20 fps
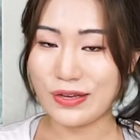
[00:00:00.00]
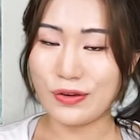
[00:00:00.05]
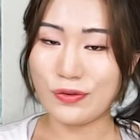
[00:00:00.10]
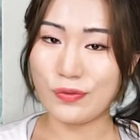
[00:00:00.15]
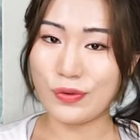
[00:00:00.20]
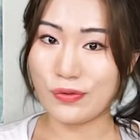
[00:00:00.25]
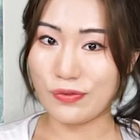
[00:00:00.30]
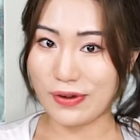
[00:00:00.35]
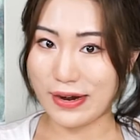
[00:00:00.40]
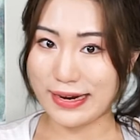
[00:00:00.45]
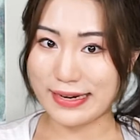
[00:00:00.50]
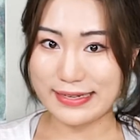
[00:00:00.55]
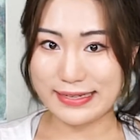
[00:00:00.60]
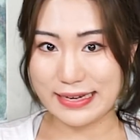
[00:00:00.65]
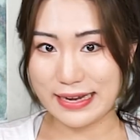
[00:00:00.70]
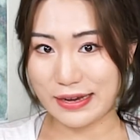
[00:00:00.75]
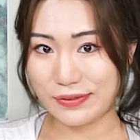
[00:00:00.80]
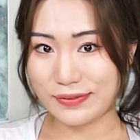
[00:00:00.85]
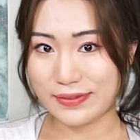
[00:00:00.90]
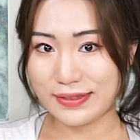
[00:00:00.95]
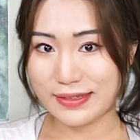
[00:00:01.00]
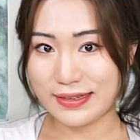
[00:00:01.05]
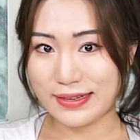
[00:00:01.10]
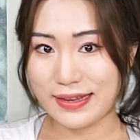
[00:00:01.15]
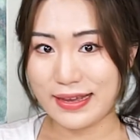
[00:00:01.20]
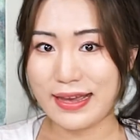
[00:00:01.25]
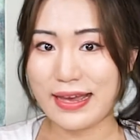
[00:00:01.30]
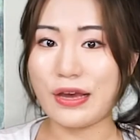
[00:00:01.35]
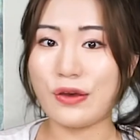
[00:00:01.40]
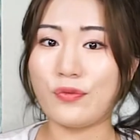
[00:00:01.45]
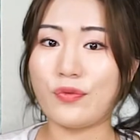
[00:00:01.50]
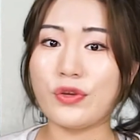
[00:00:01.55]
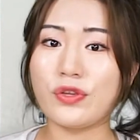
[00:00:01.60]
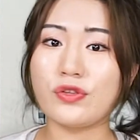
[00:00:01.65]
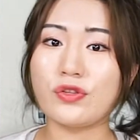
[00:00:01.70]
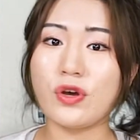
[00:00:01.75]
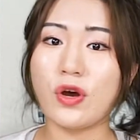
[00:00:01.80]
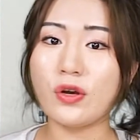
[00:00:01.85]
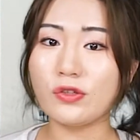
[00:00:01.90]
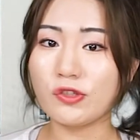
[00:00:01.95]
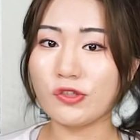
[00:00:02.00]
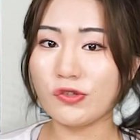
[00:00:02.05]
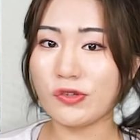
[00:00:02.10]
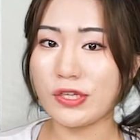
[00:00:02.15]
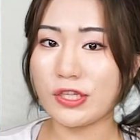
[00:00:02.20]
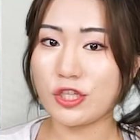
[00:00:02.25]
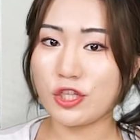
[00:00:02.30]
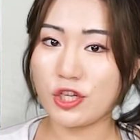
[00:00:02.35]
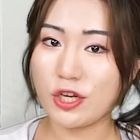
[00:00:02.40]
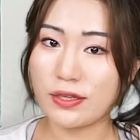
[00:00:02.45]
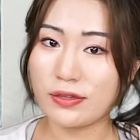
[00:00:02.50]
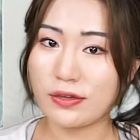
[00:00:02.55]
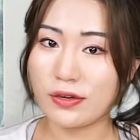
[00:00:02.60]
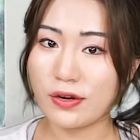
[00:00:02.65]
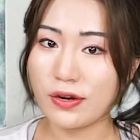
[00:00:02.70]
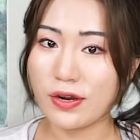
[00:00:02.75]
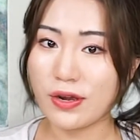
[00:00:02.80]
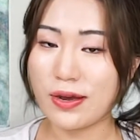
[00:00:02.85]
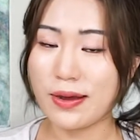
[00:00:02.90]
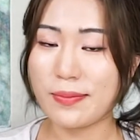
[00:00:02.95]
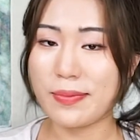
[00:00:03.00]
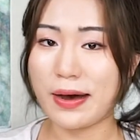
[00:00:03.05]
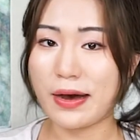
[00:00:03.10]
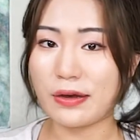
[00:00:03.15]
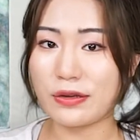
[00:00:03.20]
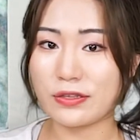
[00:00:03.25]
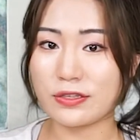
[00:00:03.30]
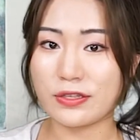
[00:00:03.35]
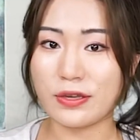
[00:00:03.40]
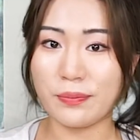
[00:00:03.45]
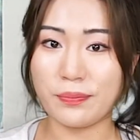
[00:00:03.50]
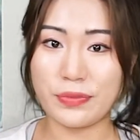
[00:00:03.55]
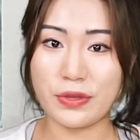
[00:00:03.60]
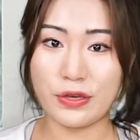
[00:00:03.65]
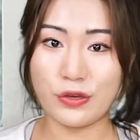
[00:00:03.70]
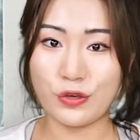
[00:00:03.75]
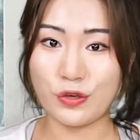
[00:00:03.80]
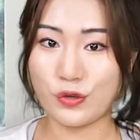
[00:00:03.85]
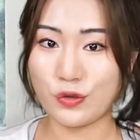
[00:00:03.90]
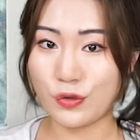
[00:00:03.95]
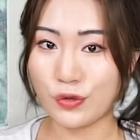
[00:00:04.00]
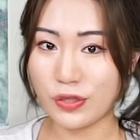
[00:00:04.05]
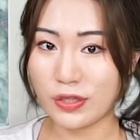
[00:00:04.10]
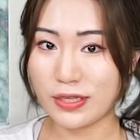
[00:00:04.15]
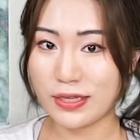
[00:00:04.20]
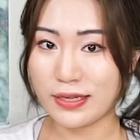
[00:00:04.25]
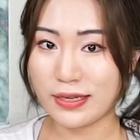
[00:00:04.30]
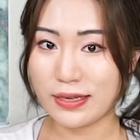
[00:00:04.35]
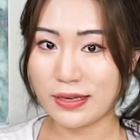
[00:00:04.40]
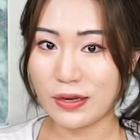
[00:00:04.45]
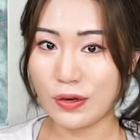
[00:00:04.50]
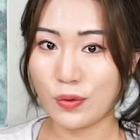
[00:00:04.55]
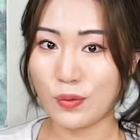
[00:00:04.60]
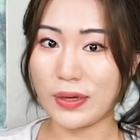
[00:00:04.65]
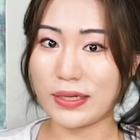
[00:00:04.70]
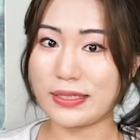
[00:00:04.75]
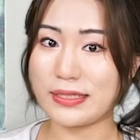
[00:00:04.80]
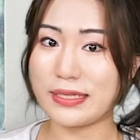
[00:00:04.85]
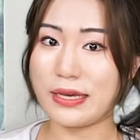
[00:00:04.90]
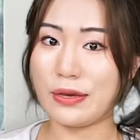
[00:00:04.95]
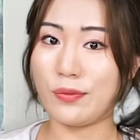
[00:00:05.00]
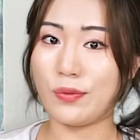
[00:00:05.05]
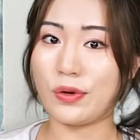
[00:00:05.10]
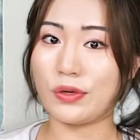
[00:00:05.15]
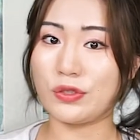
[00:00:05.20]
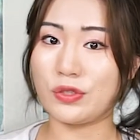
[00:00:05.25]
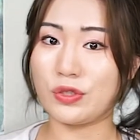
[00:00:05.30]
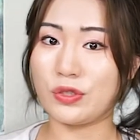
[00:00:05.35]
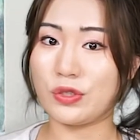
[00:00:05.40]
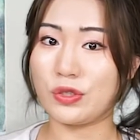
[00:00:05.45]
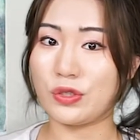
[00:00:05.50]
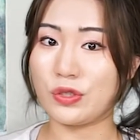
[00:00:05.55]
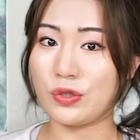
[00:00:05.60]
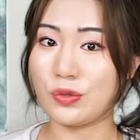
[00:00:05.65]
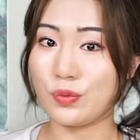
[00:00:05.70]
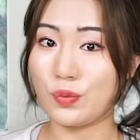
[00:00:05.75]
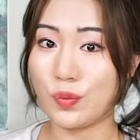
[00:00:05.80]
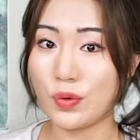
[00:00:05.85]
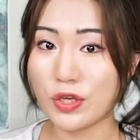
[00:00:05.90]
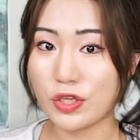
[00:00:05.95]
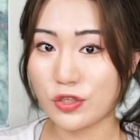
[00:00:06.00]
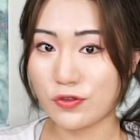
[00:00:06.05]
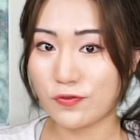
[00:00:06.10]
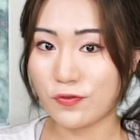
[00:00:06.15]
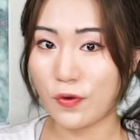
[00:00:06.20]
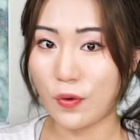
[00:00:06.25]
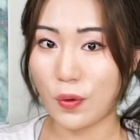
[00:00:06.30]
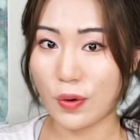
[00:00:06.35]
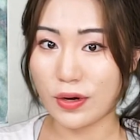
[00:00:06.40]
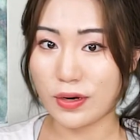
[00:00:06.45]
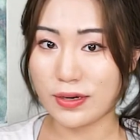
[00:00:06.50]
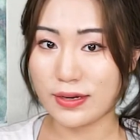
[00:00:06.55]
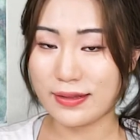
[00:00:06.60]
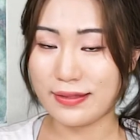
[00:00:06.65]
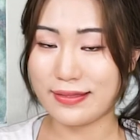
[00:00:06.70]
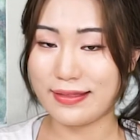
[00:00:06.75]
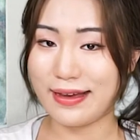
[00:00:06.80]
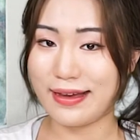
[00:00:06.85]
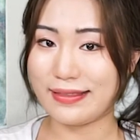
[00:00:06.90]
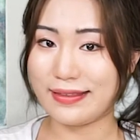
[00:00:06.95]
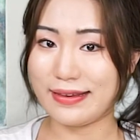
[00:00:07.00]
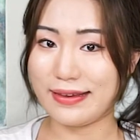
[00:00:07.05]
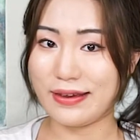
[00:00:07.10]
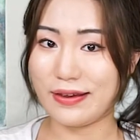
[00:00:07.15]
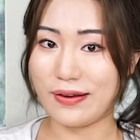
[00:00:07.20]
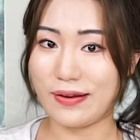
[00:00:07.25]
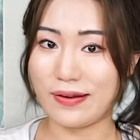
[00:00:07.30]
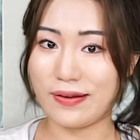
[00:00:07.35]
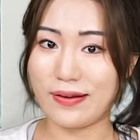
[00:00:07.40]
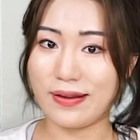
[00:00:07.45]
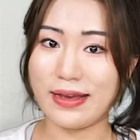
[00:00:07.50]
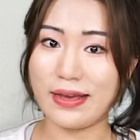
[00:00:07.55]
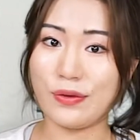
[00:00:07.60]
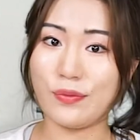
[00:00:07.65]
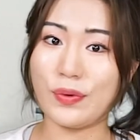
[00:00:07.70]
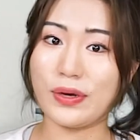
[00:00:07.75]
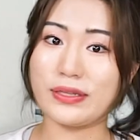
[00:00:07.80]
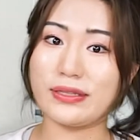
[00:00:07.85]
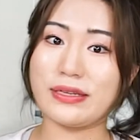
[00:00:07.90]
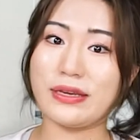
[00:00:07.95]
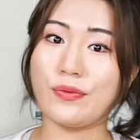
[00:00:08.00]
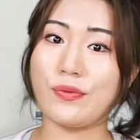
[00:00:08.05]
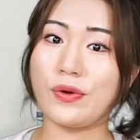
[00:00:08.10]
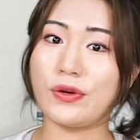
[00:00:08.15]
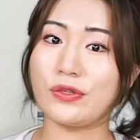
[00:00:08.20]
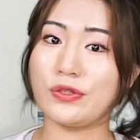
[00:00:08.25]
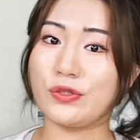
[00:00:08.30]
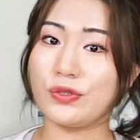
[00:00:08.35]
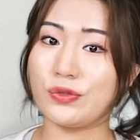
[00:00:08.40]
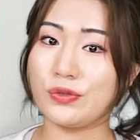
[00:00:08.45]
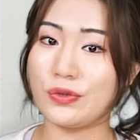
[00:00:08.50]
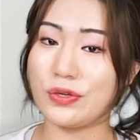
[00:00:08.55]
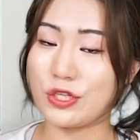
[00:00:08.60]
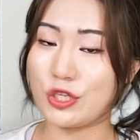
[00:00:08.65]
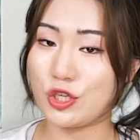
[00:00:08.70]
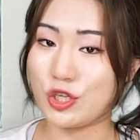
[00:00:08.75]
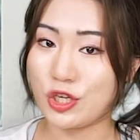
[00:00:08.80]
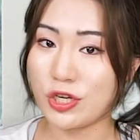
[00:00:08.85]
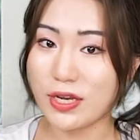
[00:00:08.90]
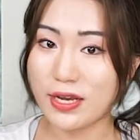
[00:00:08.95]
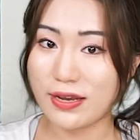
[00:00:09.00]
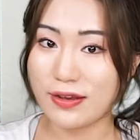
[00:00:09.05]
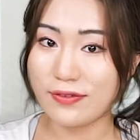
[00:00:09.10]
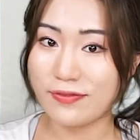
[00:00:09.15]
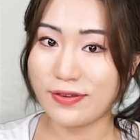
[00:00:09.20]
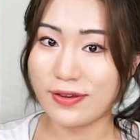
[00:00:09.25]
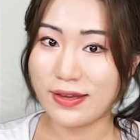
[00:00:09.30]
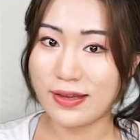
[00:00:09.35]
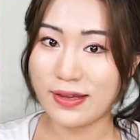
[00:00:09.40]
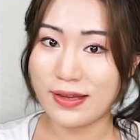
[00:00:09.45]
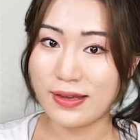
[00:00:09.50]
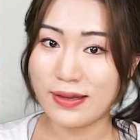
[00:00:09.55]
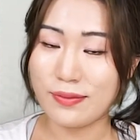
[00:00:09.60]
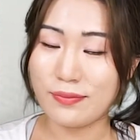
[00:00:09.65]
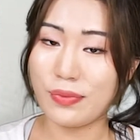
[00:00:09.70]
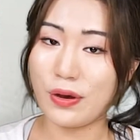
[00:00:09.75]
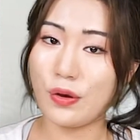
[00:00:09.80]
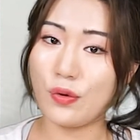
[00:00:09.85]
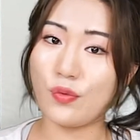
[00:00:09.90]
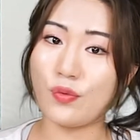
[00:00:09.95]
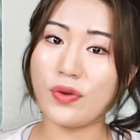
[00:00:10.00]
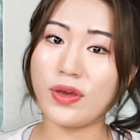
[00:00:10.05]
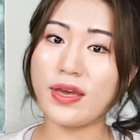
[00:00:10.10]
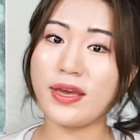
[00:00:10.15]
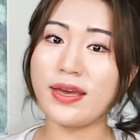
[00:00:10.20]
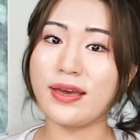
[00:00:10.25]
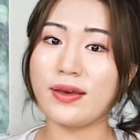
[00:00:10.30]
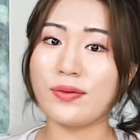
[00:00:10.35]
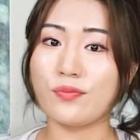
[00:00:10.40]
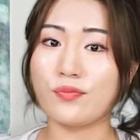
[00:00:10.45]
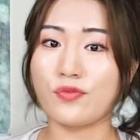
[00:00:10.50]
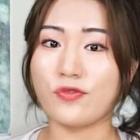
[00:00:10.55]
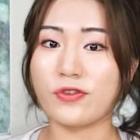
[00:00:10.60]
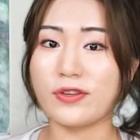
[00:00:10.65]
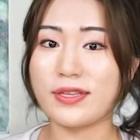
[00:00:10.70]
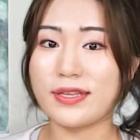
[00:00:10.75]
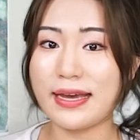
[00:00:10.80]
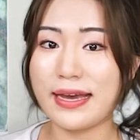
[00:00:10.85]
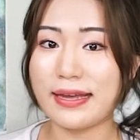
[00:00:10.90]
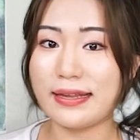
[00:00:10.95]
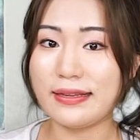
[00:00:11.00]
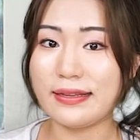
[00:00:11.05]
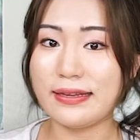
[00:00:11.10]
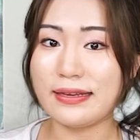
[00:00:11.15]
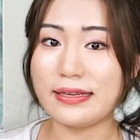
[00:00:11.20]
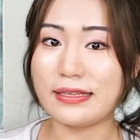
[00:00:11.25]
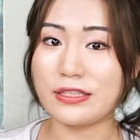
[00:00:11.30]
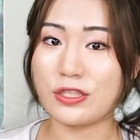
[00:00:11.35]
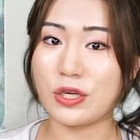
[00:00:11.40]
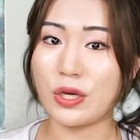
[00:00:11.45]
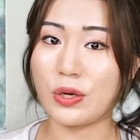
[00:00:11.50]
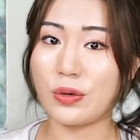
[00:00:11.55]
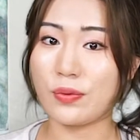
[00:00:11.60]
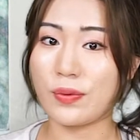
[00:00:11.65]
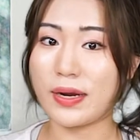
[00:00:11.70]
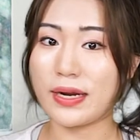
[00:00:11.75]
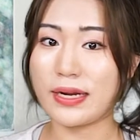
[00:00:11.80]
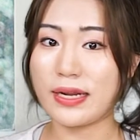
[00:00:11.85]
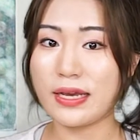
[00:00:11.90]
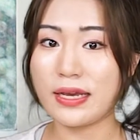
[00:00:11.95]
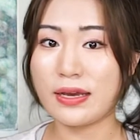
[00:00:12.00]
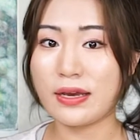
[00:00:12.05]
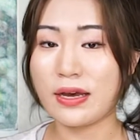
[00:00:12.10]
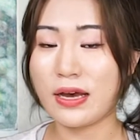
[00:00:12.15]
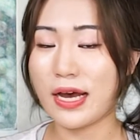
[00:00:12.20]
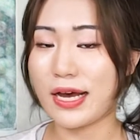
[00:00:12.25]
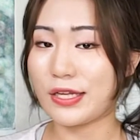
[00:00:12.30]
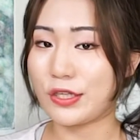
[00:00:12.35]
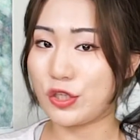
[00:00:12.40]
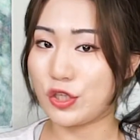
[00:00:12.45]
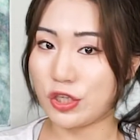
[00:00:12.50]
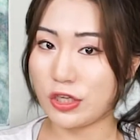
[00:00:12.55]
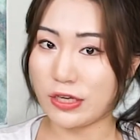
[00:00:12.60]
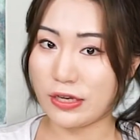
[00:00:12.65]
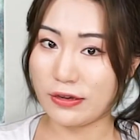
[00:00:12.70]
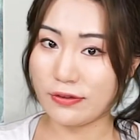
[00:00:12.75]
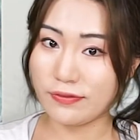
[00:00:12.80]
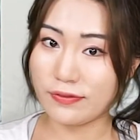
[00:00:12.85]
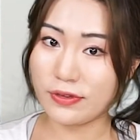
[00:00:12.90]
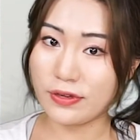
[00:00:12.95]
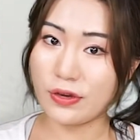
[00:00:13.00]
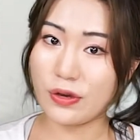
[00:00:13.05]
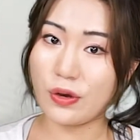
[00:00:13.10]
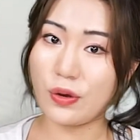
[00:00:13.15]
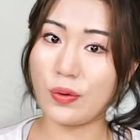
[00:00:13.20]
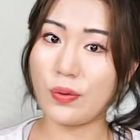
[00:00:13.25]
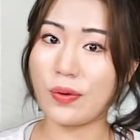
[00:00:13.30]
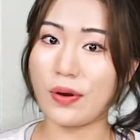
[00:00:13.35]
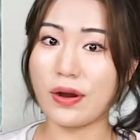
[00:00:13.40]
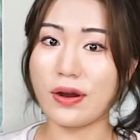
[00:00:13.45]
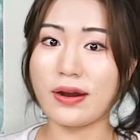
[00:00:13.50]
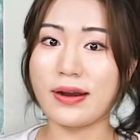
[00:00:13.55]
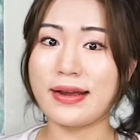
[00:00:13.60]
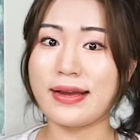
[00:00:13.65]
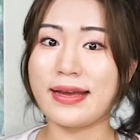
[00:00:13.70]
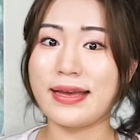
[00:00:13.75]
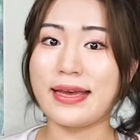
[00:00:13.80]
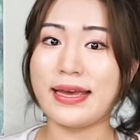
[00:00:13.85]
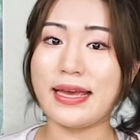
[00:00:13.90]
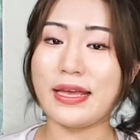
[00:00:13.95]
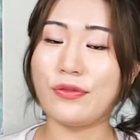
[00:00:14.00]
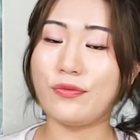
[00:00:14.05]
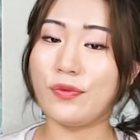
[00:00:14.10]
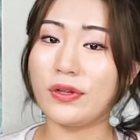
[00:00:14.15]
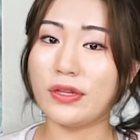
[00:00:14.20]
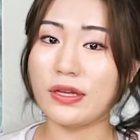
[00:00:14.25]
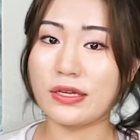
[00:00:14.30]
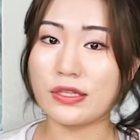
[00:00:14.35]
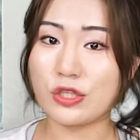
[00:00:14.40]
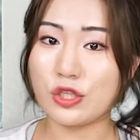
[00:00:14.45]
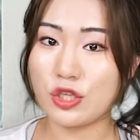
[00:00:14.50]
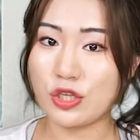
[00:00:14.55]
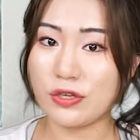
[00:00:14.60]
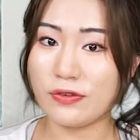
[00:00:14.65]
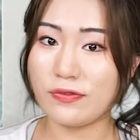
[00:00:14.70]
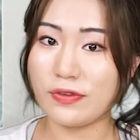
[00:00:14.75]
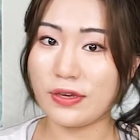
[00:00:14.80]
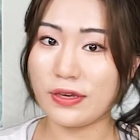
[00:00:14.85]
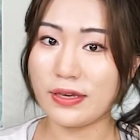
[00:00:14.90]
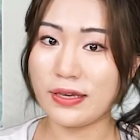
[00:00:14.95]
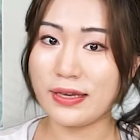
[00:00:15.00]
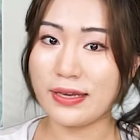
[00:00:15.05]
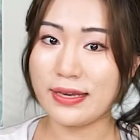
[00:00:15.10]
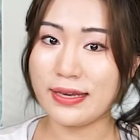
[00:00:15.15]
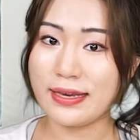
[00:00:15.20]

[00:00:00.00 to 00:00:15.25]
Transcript: we write down. And we talk to each other about something good, what they want to wish for that year and what they want to achieve, but we pretend it's already achieved or it will achieving,